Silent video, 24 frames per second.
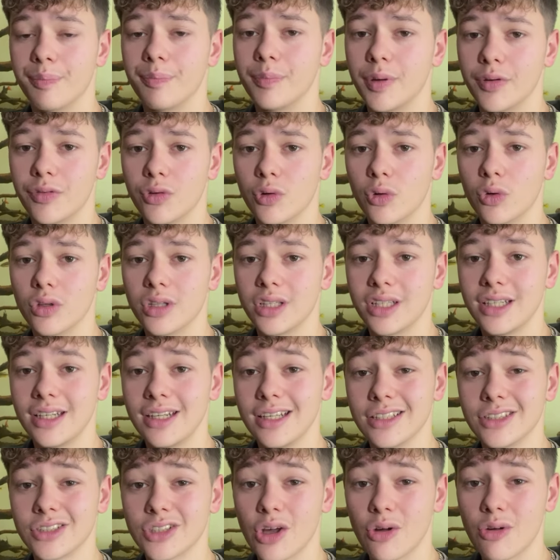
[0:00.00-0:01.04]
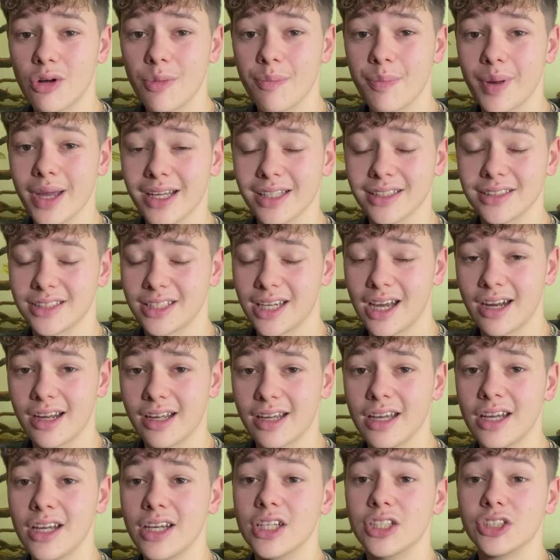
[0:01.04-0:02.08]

before they need to go in a bigger tank.